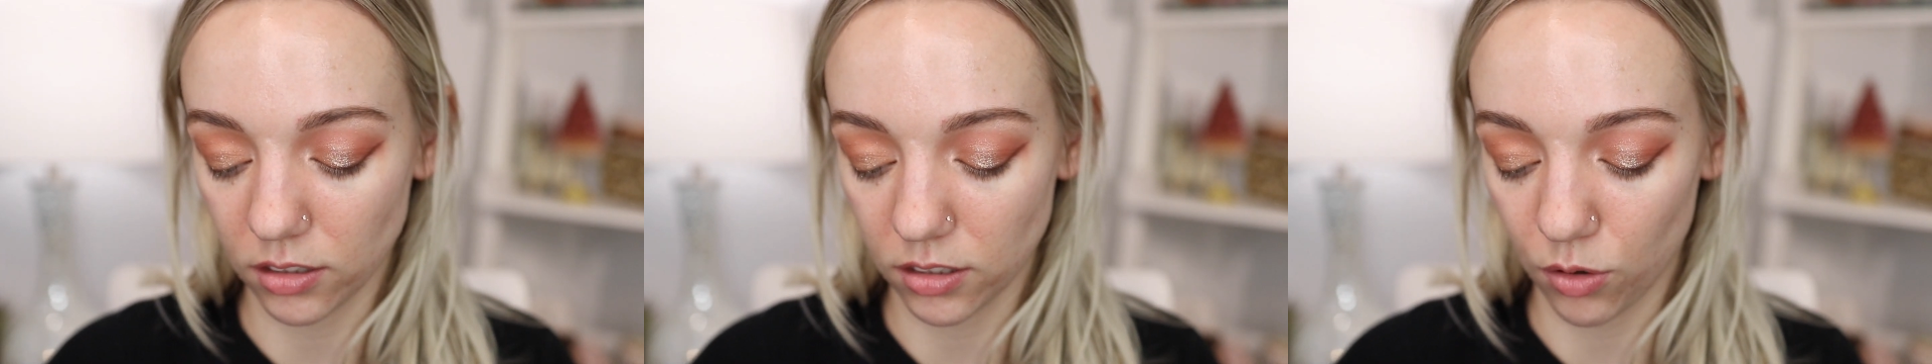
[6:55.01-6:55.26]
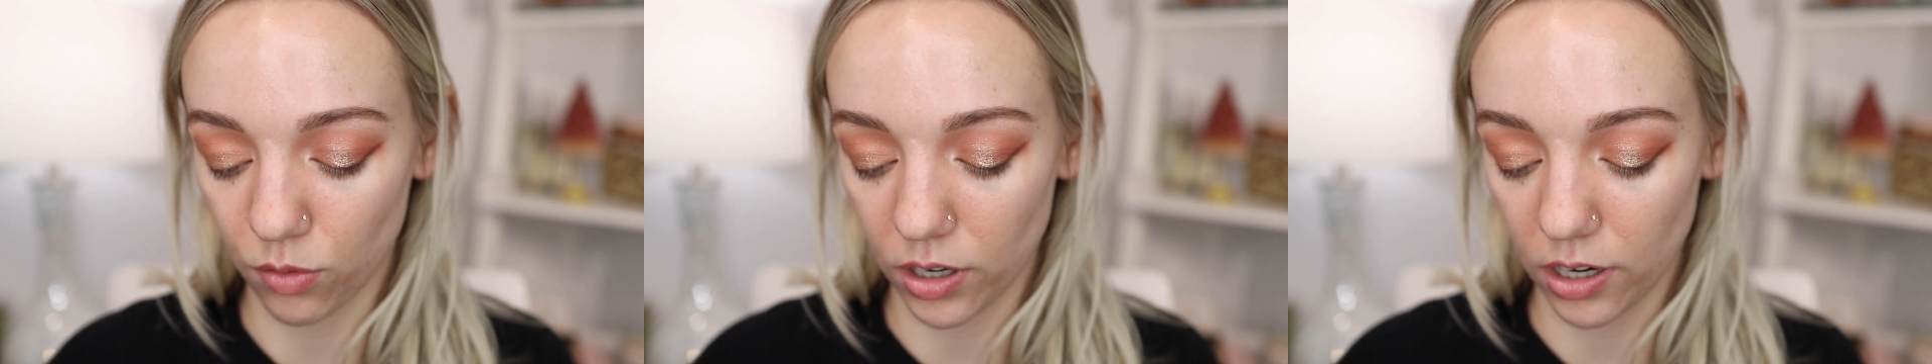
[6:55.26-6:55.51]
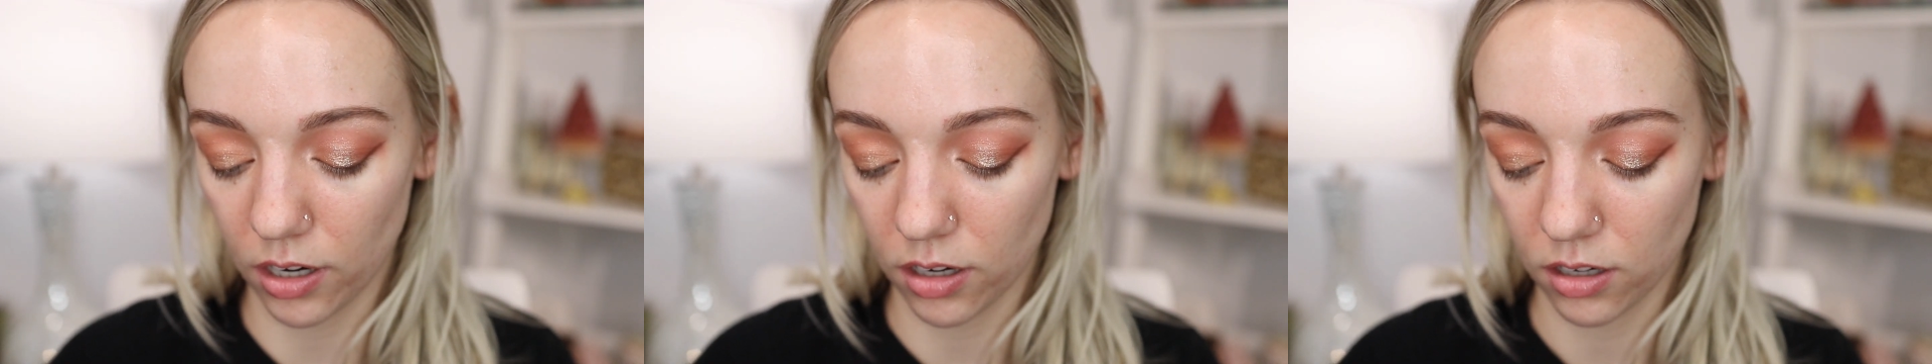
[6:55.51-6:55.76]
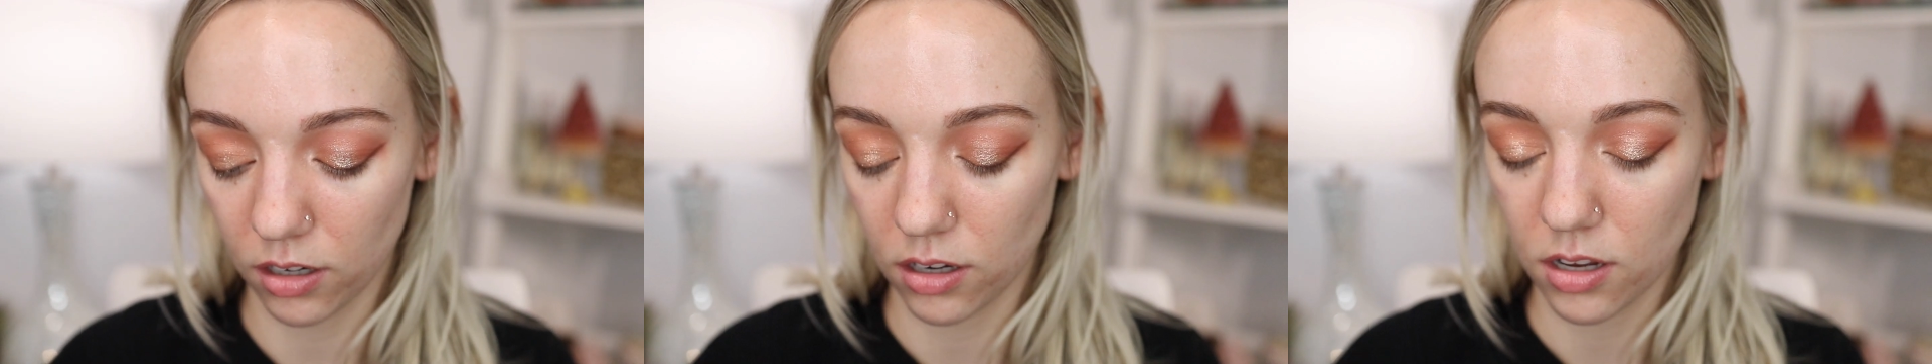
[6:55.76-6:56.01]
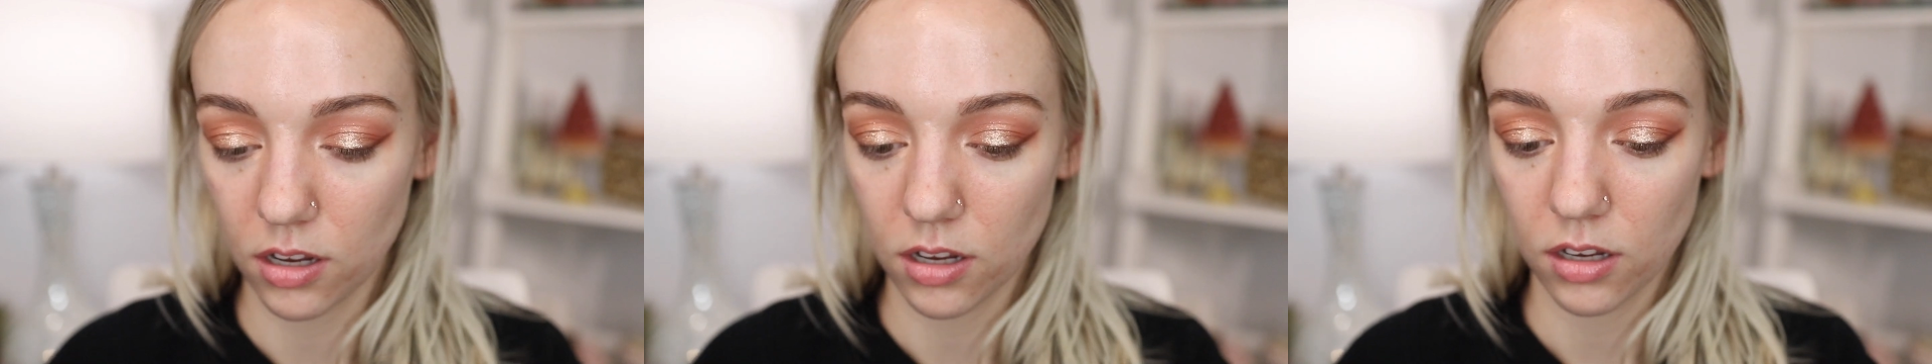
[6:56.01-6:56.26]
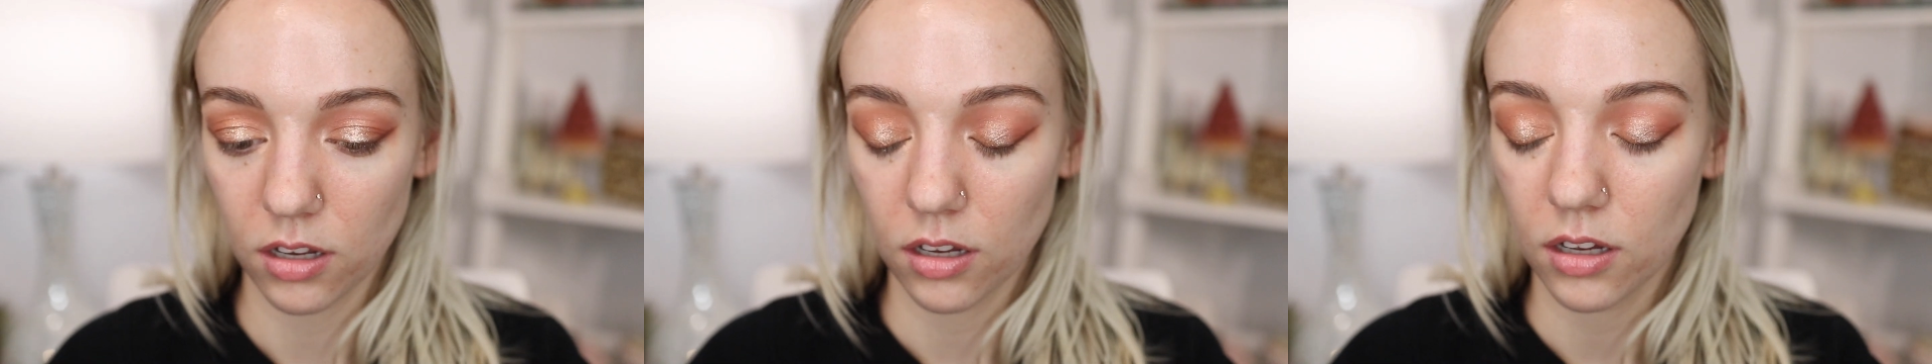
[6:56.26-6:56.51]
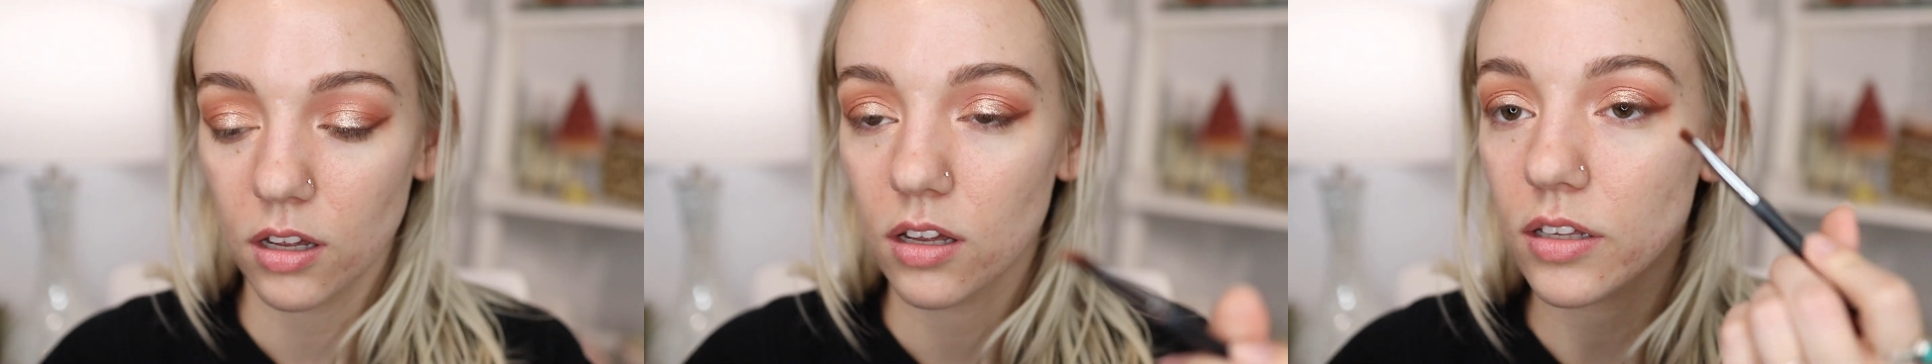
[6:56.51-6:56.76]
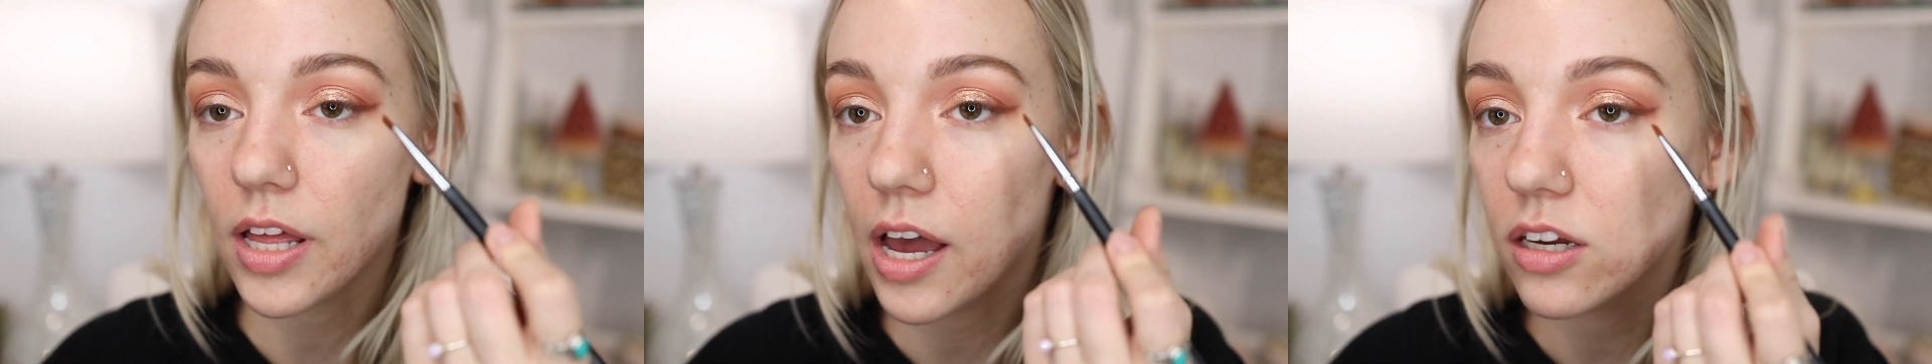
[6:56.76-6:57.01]
lower
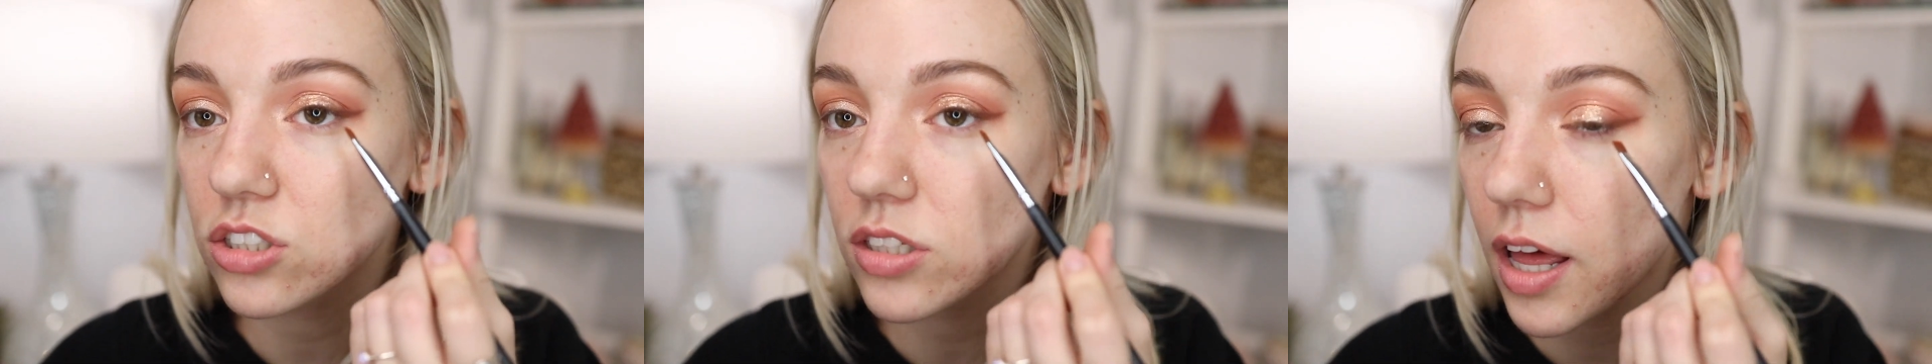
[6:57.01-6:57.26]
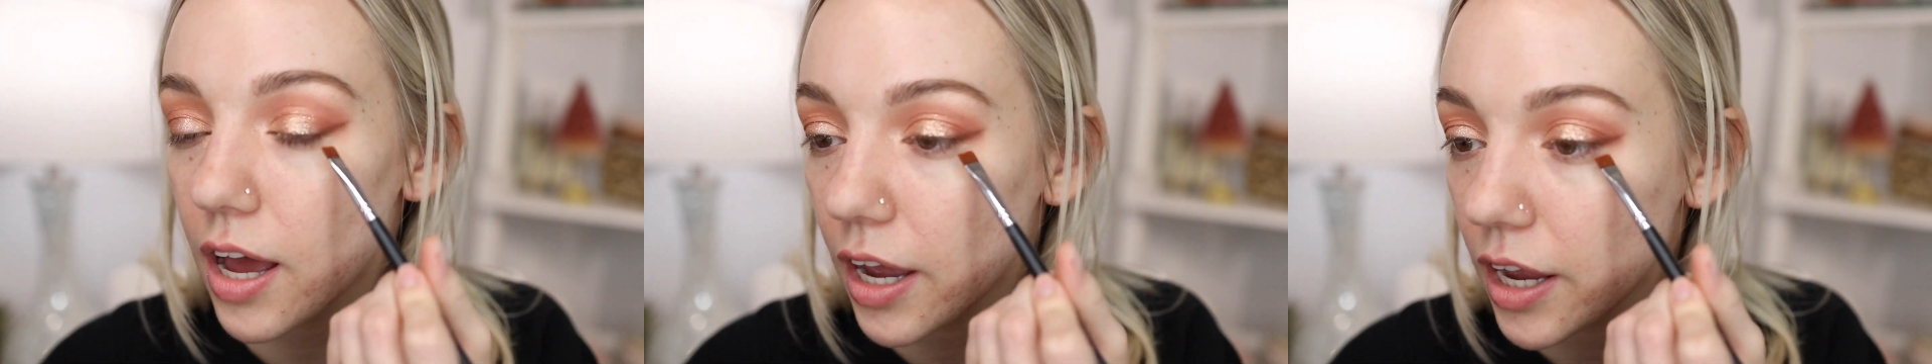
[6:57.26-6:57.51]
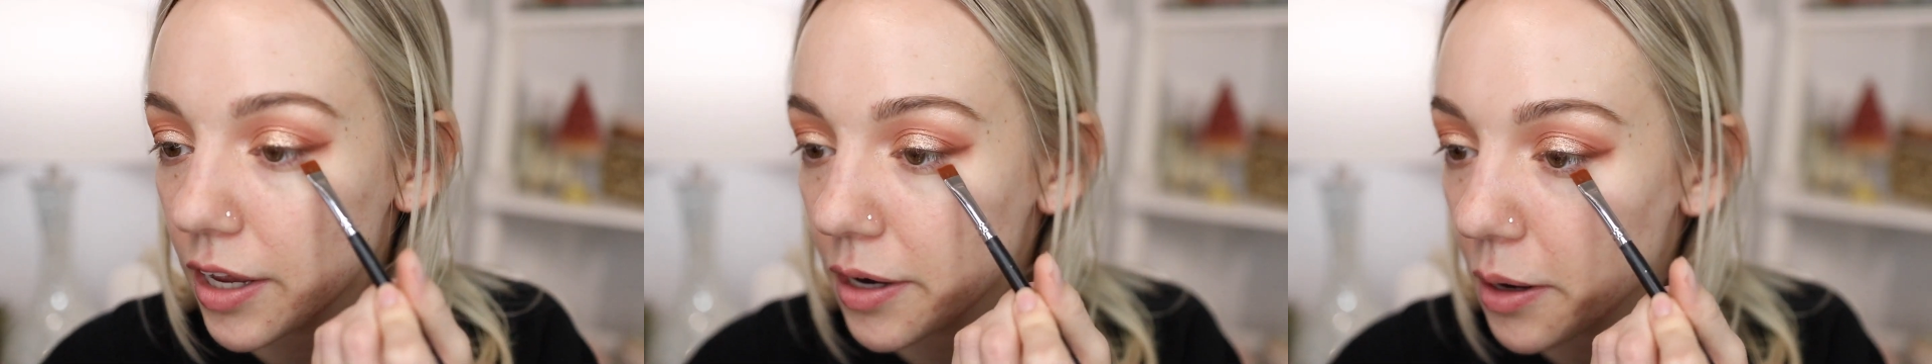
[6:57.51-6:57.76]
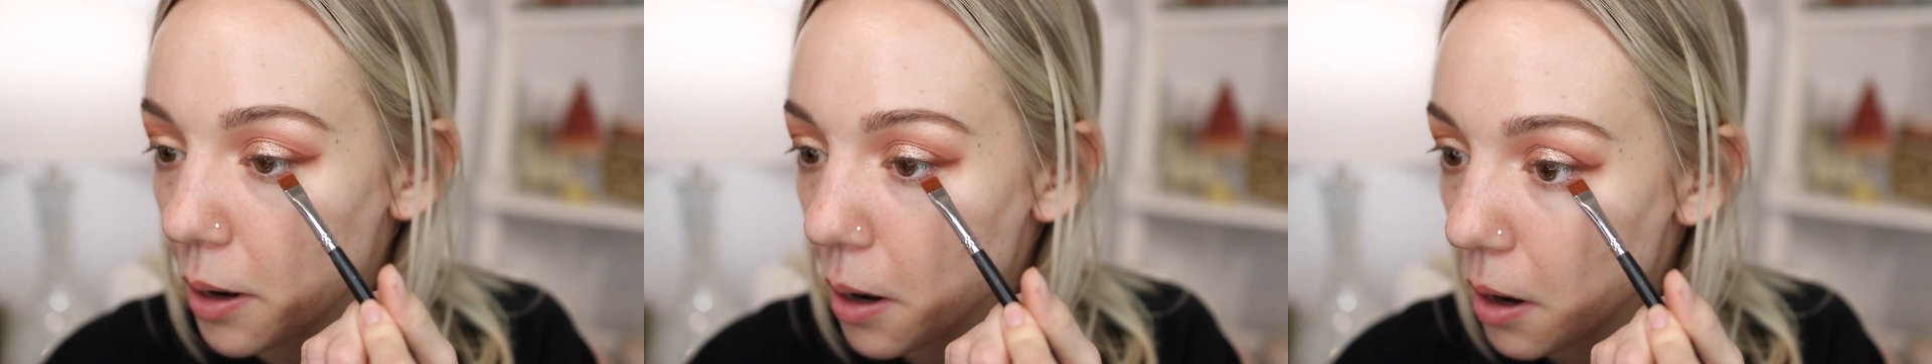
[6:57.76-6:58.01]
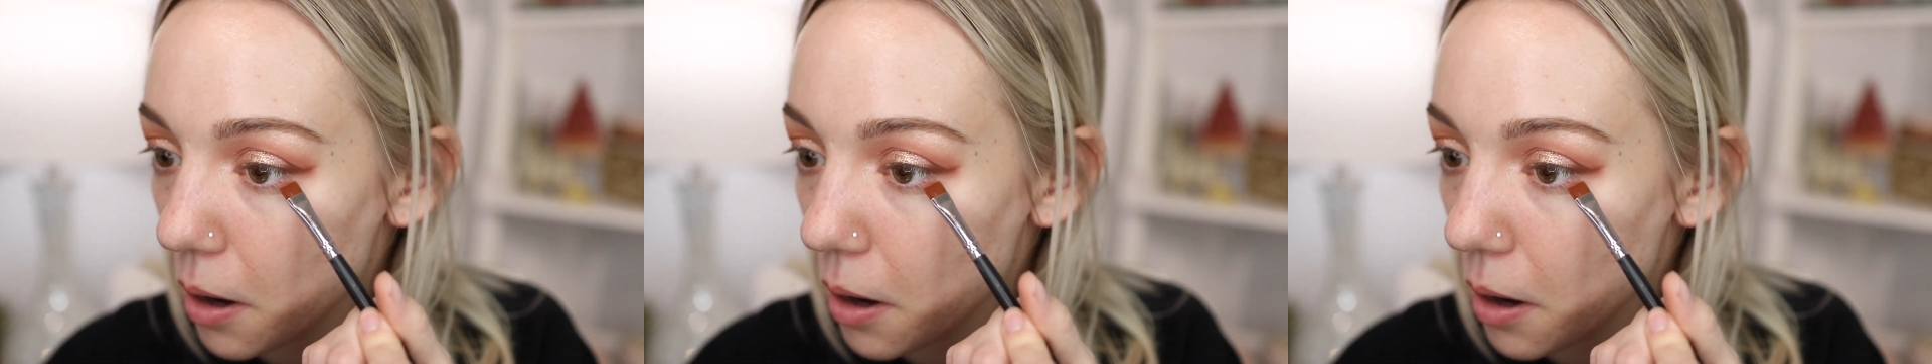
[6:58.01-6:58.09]
lash line.